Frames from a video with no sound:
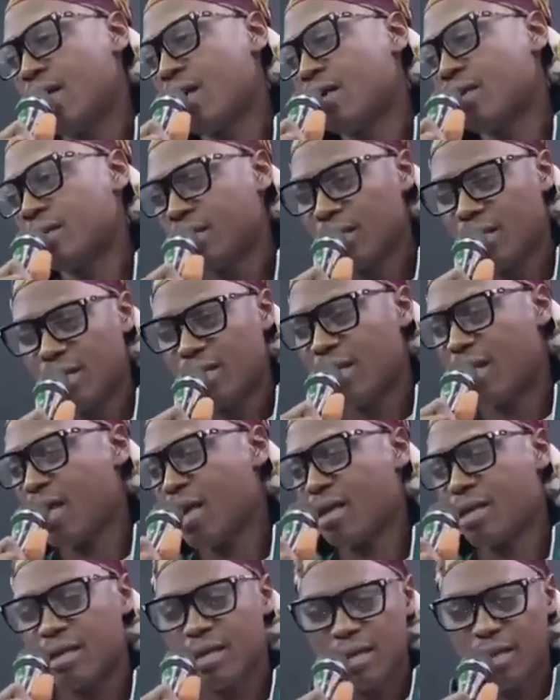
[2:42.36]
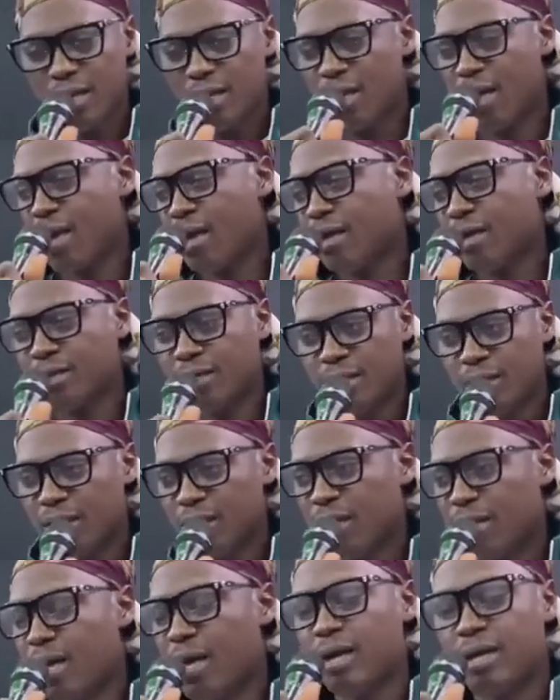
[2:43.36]
was a great loss to the Nigerian
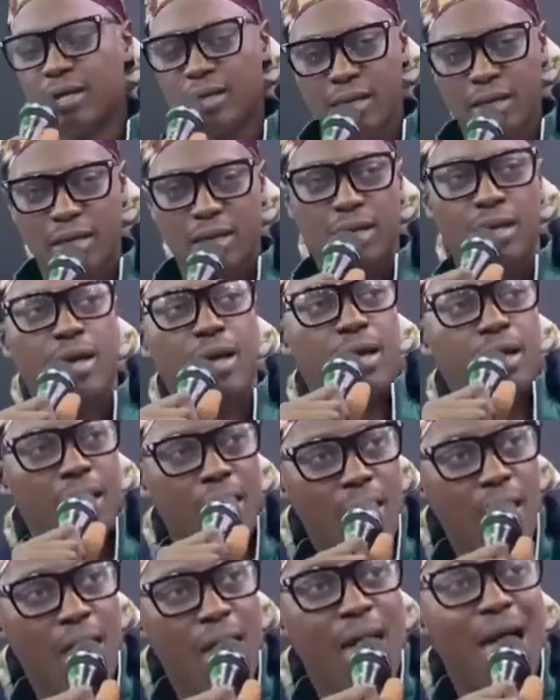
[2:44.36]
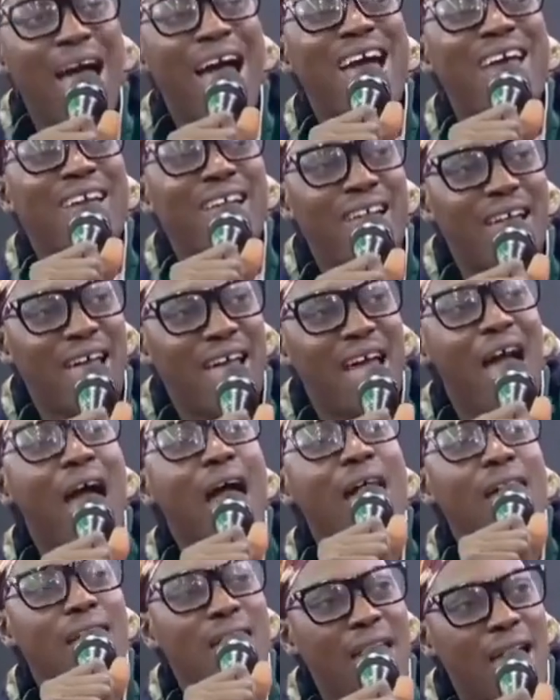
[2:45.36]
music scene.
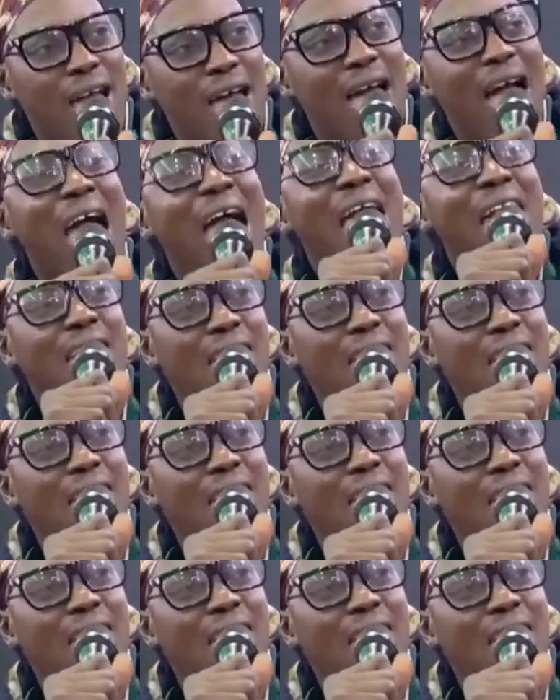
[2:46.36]
Last on our list